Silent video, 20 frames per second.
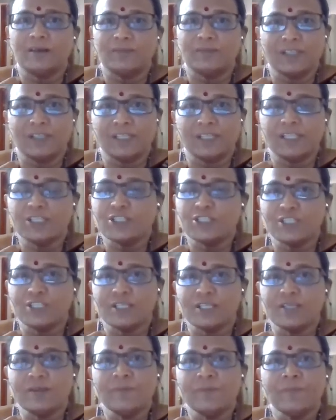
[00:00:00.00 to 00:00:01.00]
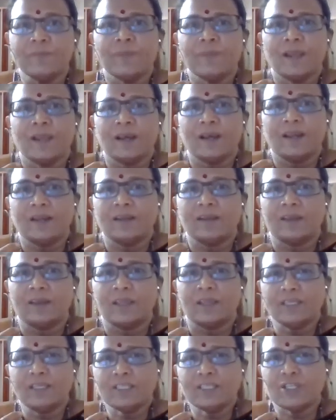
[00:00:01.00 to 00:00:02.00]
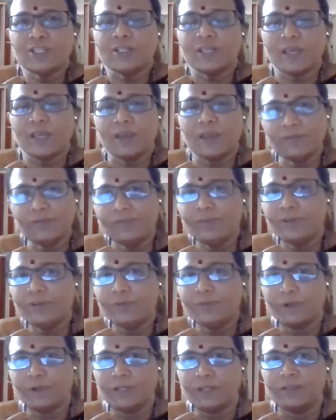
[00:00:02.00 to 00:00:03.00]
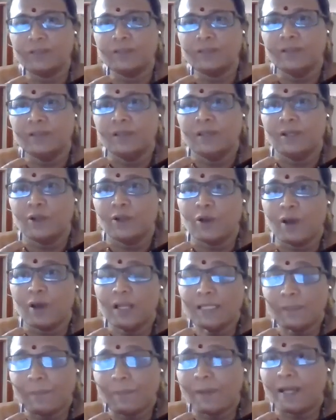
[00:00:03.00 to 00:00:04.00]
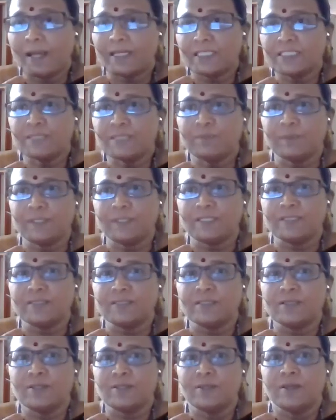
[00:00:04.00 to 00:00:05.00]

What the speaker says: Vignesh ji, and each and everyone, and all the participants